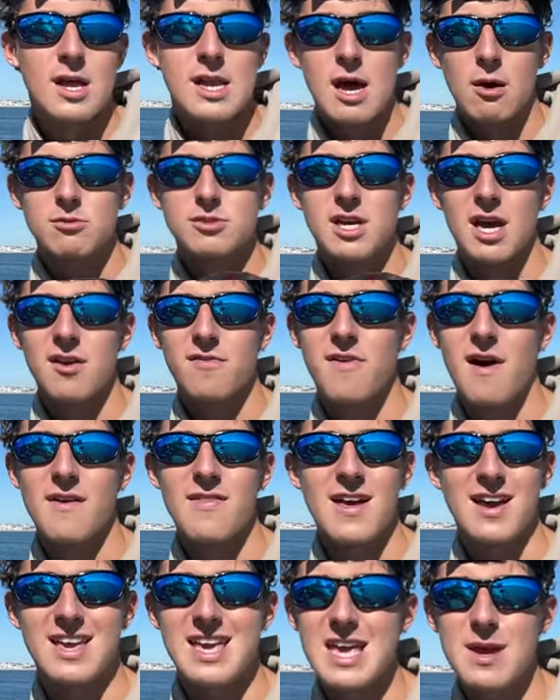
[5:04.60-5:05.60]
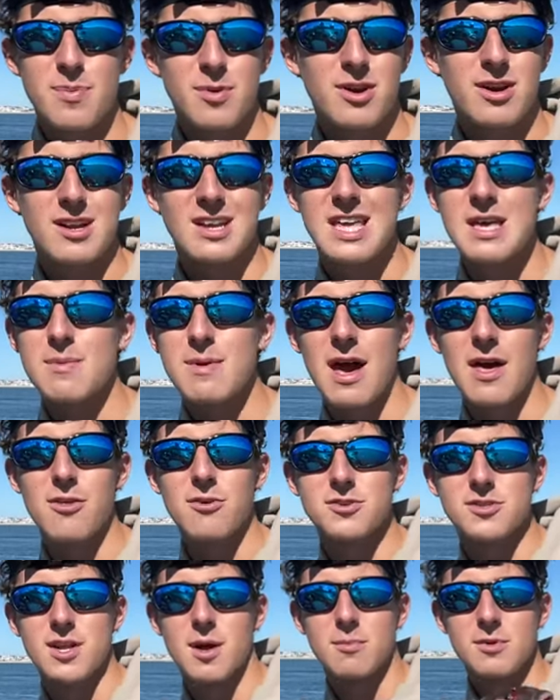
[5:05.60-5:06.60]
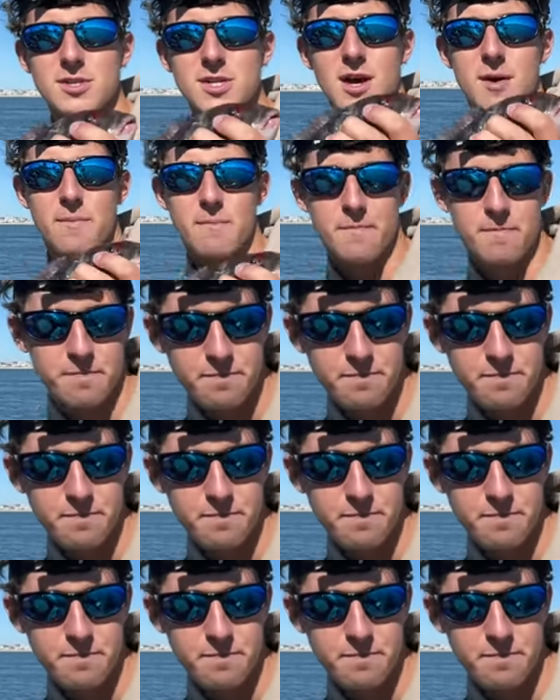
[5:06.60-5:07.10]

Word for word: Now we just gotta find that keeper and keep getting those numbers up.